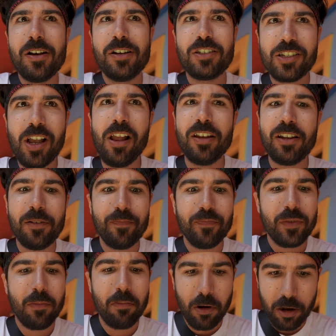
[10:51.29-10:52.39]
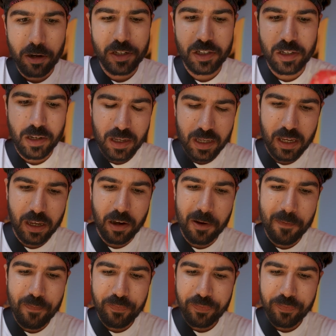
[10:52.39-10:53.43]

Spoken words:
solid marks here.